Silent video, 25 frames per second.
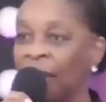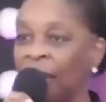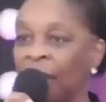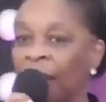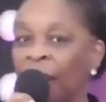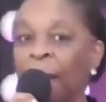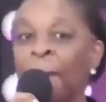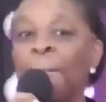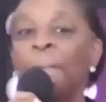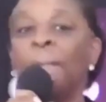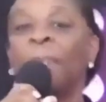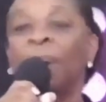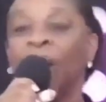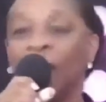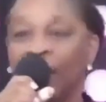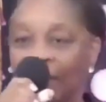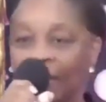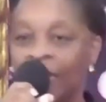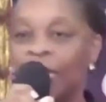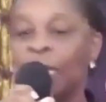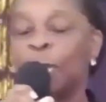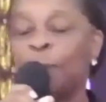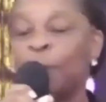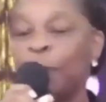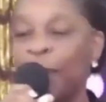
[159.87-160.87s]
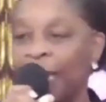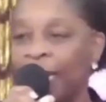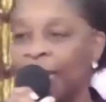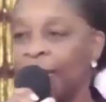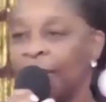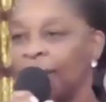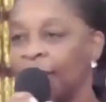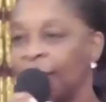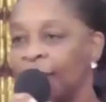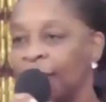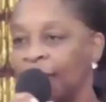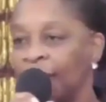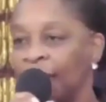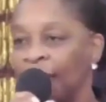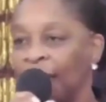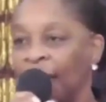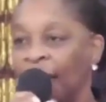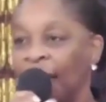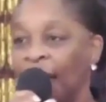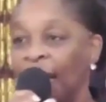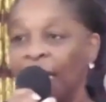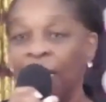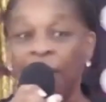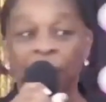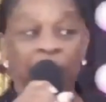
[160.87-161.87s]
Mother Spence.
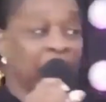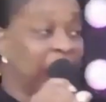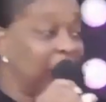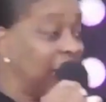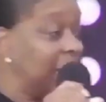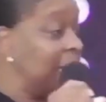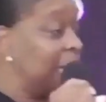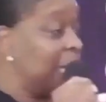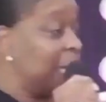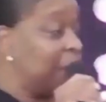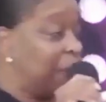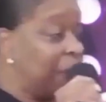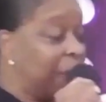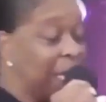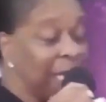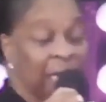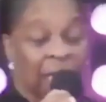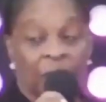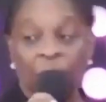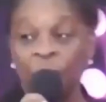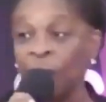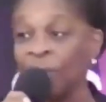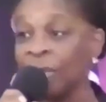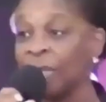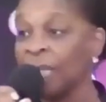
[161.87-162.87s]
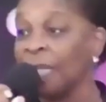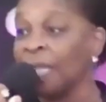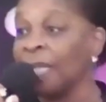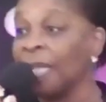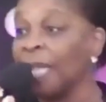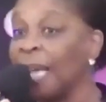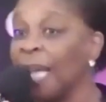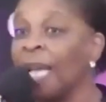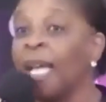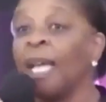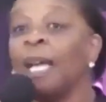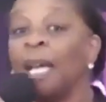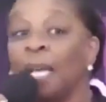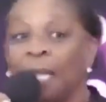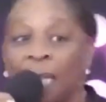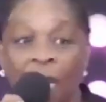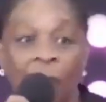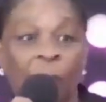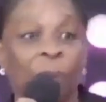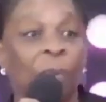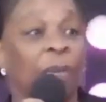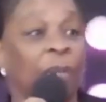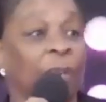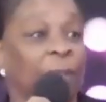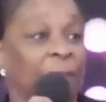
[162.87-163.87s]
And if Mother Spence wasn't there, there
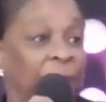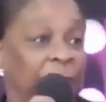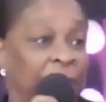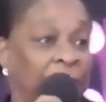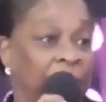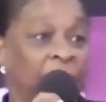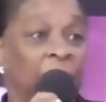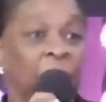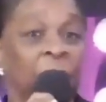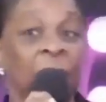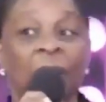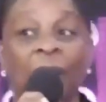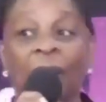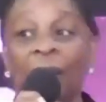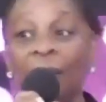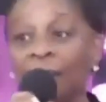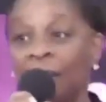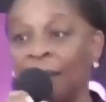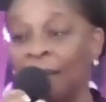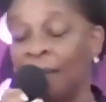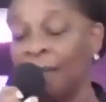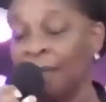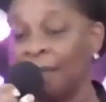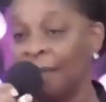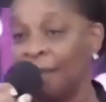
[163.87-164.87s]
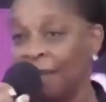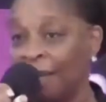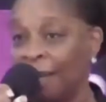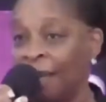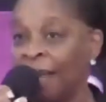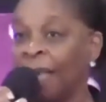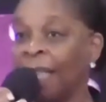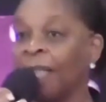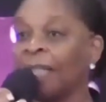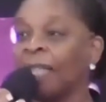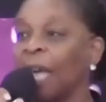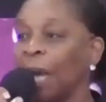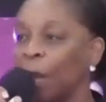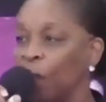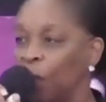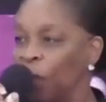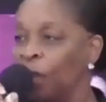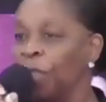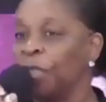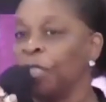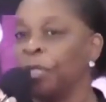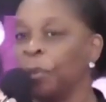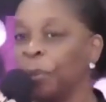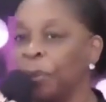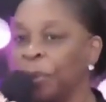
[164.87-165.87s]
were a few others that
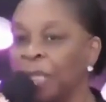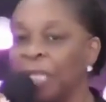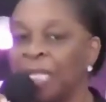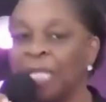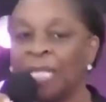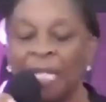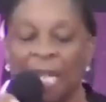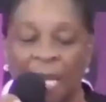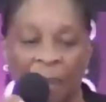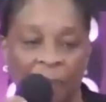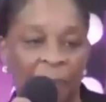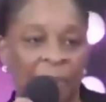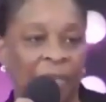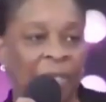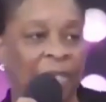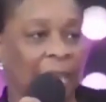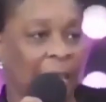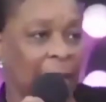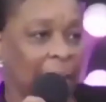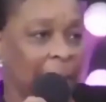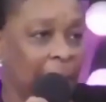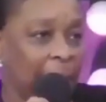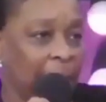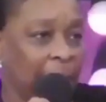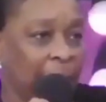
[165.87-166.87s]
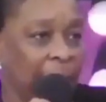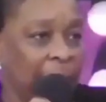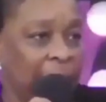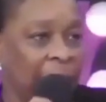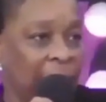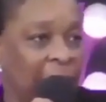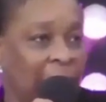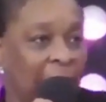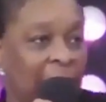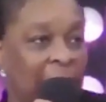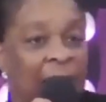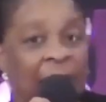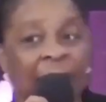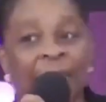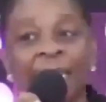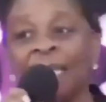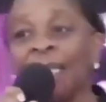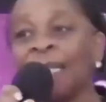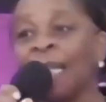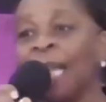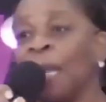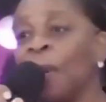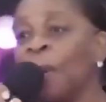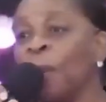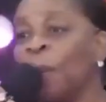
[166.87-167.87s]
would do the same thing. The
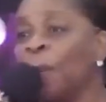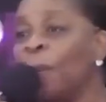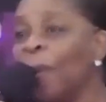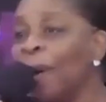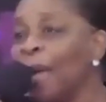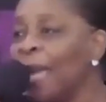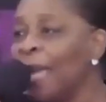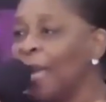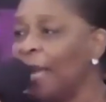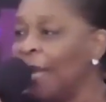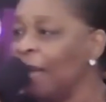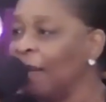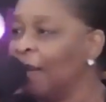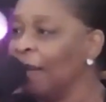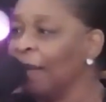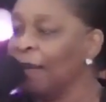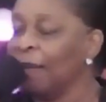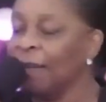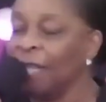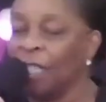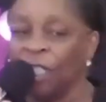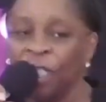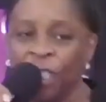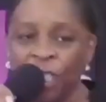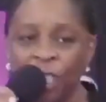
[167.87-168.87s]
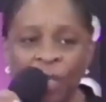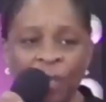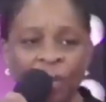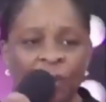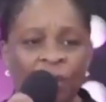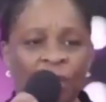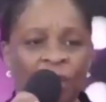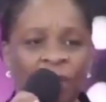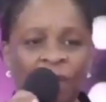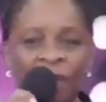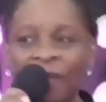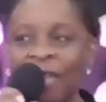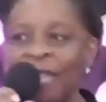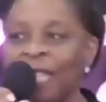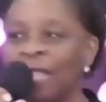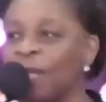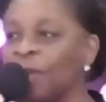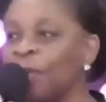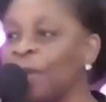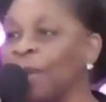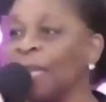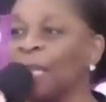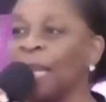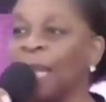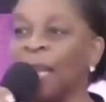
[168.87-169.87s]
same way the children of
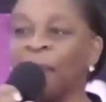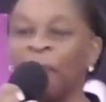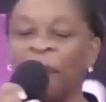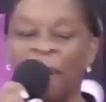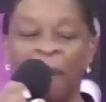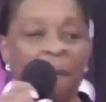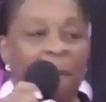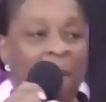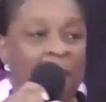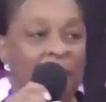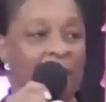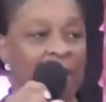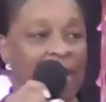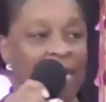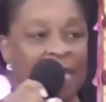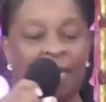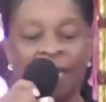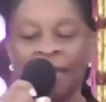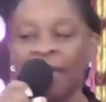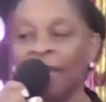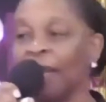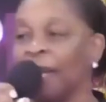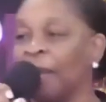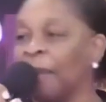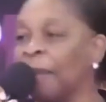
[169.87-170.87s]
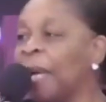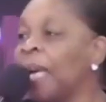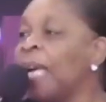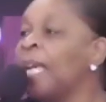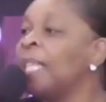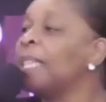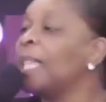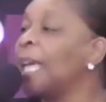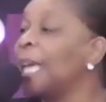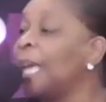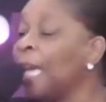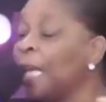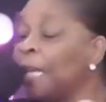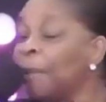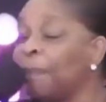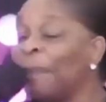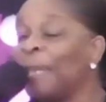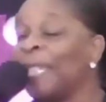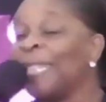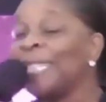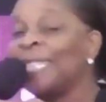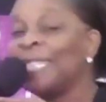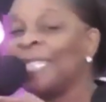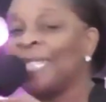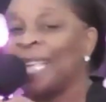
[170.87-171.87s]
Israel had been messed up, they had
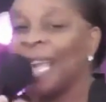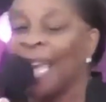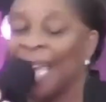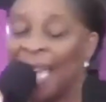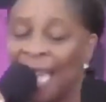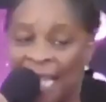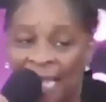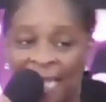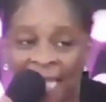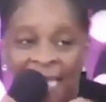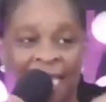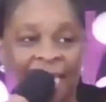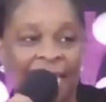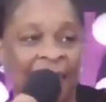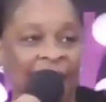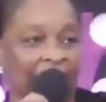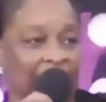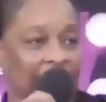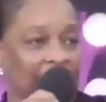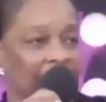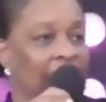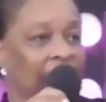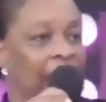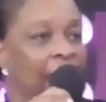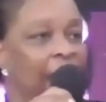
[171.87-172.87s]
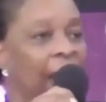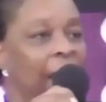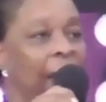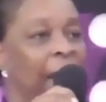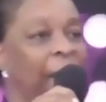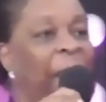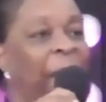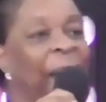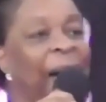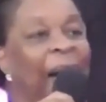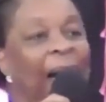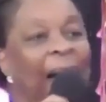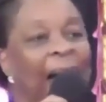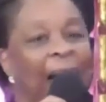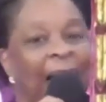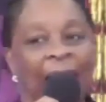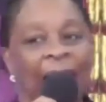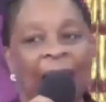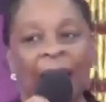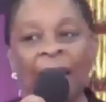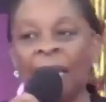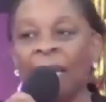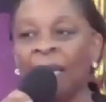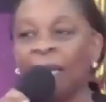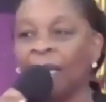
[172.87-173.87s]
been tainted by
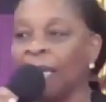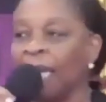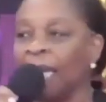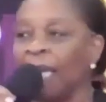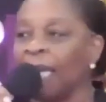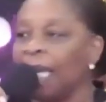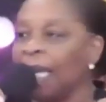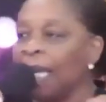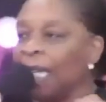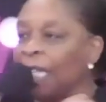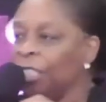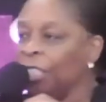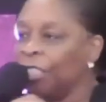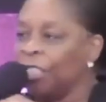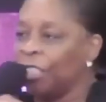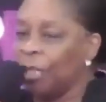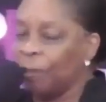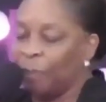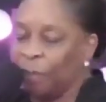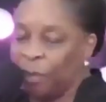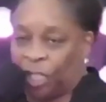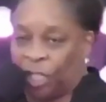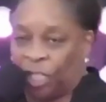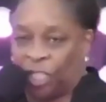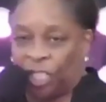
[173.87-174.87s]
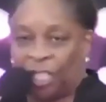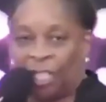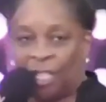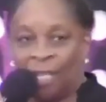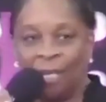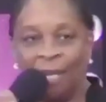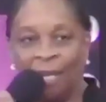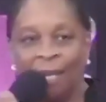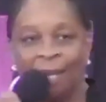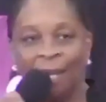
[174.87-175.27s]
the Egyptian